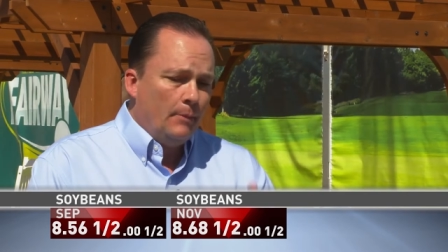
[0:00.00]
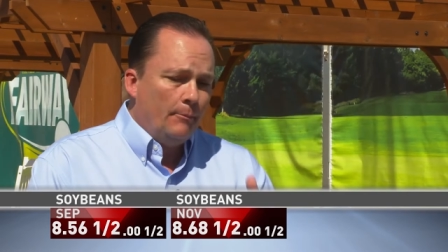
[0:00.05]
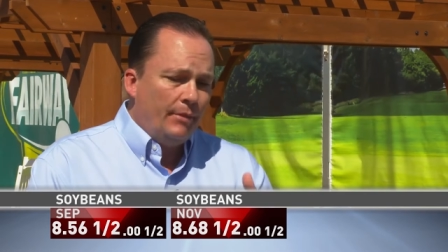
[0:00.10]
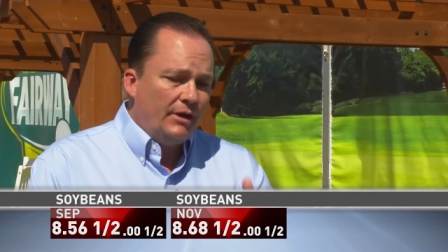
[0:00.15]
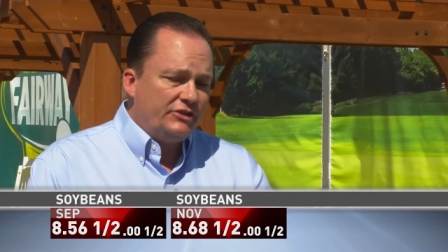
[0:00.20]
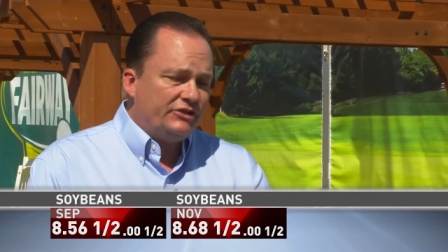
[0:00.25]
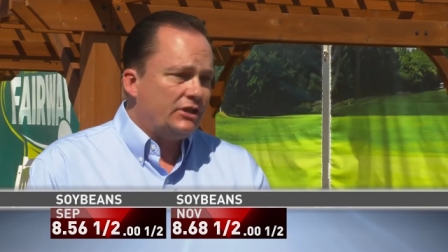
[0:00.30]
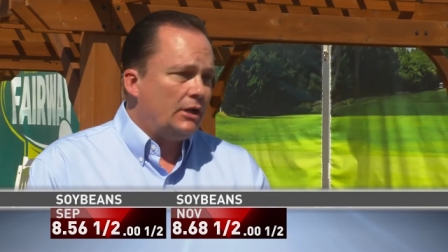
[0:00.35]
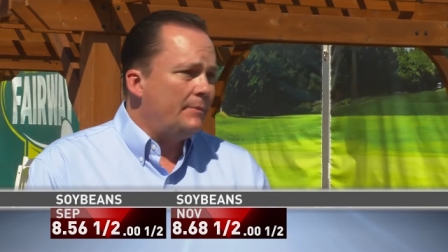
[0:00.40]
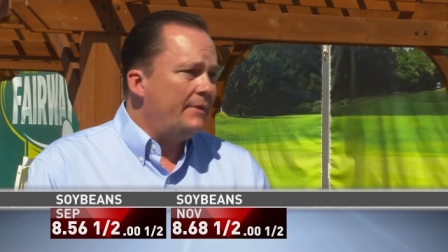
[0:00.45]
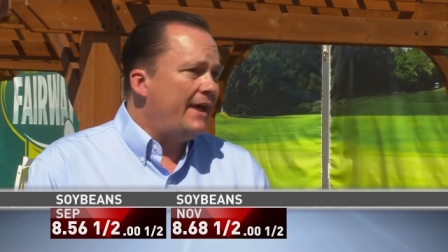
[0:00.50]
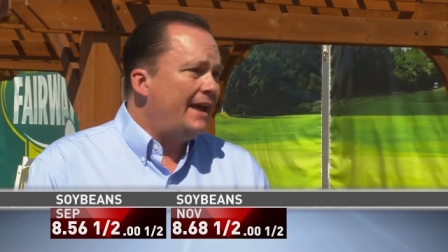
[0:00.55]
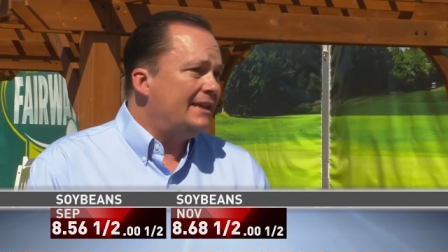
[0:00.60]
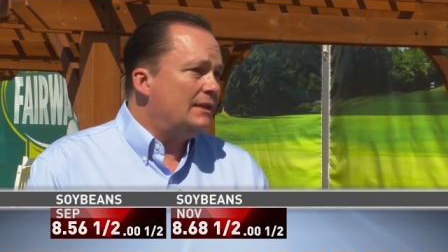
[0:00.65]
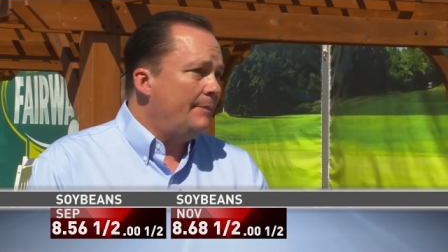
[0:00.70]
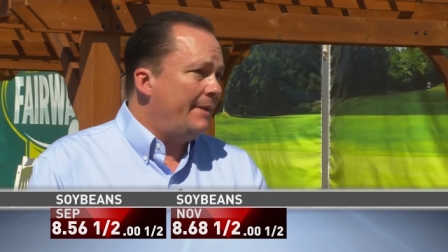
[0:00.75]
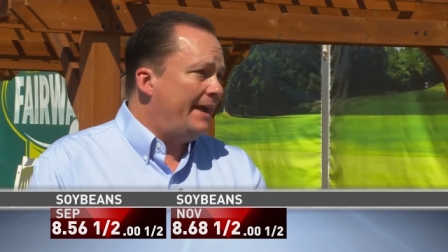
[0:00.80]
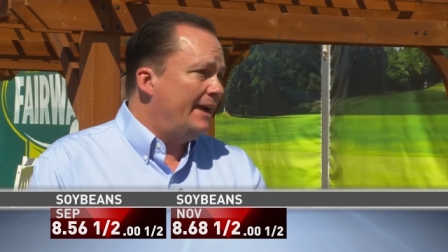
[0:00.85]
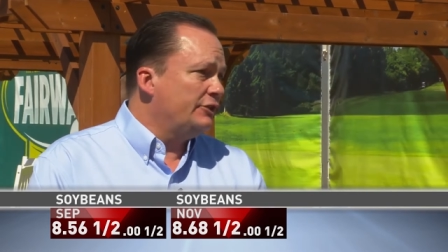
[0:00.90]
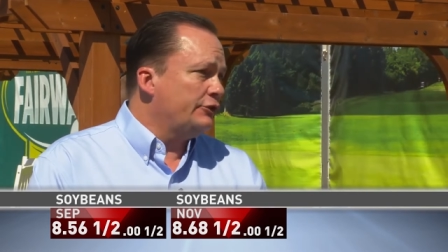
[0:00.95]
But some of that
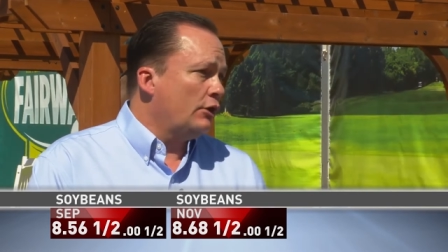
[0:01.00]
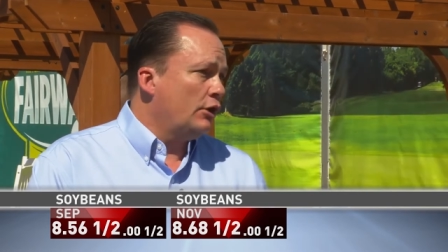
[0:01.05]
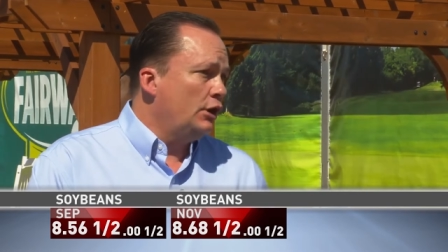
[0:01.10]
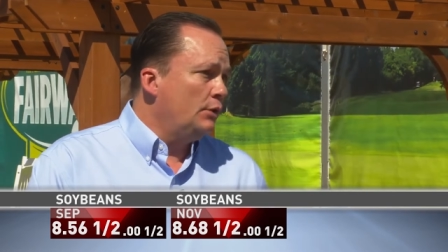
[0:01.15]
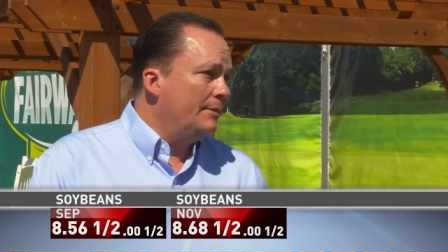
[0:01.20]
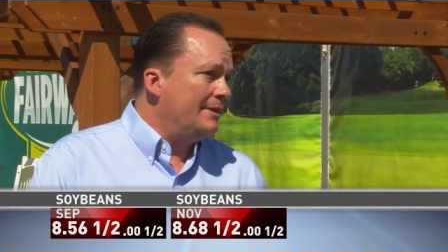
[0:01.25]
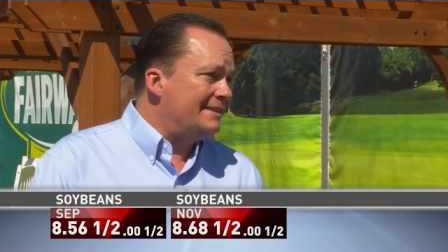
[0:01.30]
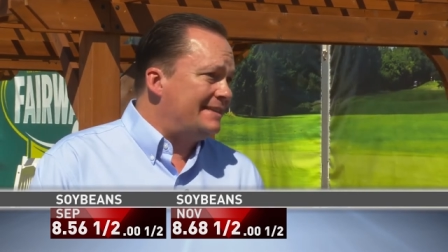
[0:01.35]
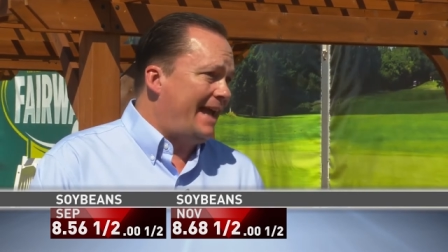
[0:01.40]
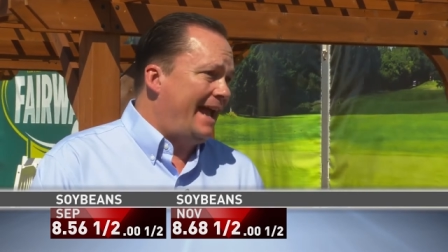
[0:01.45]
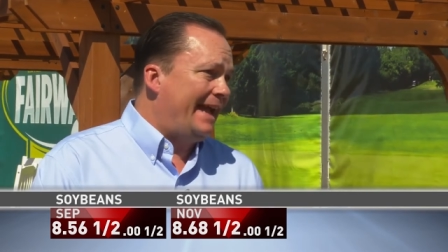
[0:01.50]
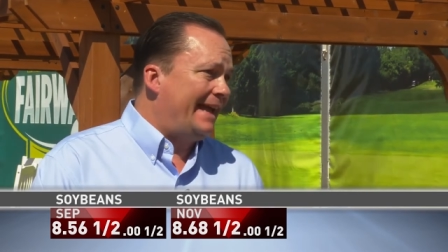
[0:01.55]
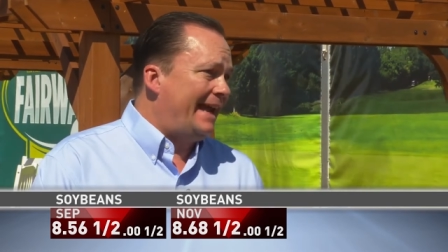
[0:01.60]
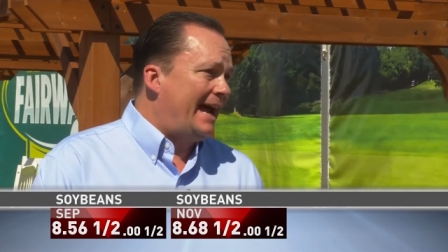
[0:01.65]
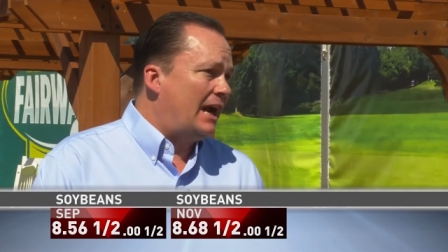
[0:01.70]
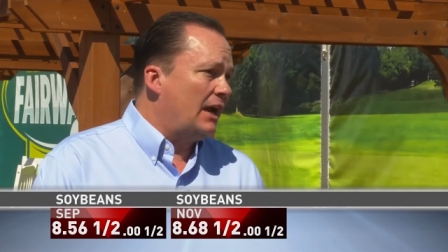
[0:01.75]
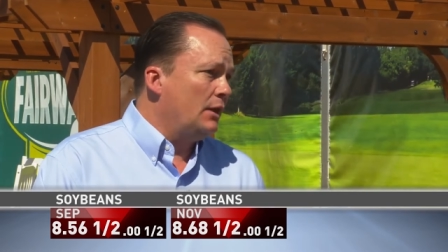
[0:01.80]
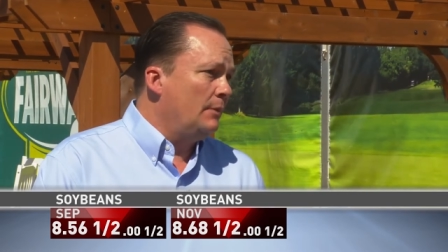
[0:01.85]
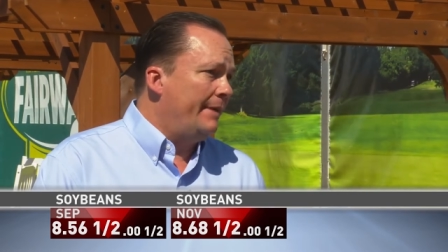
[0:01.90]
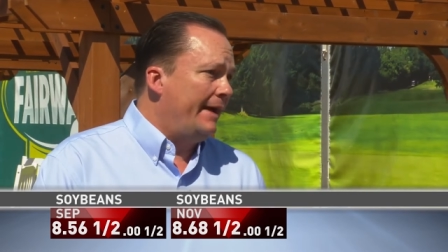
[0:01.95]
demand's already been taken
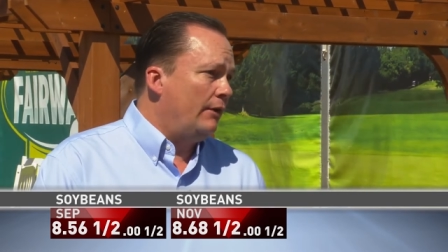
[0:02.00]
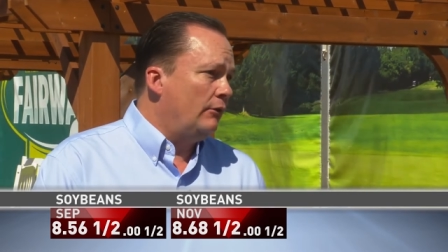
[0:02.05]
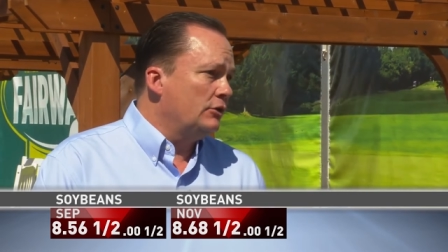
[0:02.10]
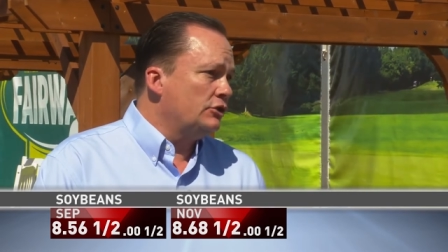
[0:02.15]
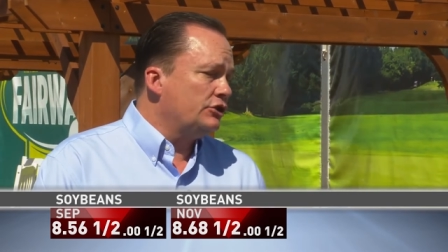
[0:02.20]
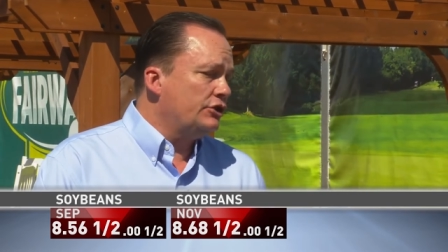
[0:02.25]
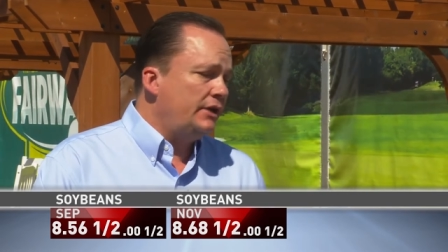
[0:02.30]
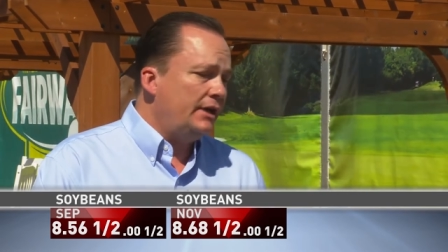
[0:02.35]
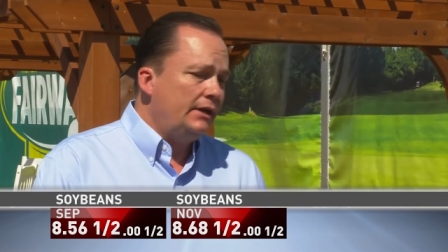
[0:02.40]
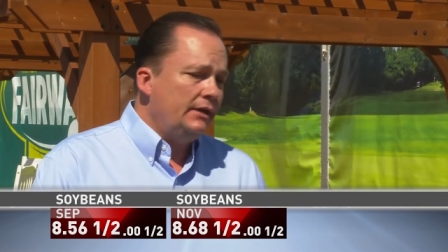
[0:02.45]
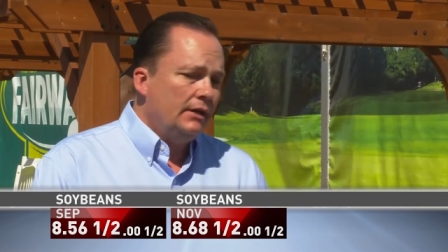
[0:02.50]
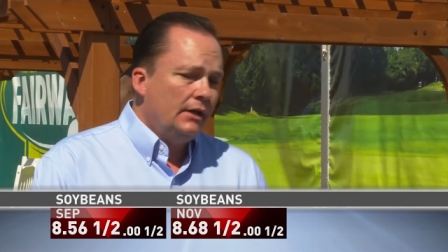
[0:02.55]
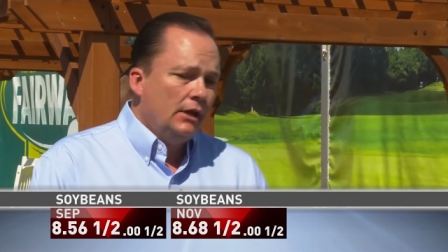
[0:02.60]
out of the balance sheet.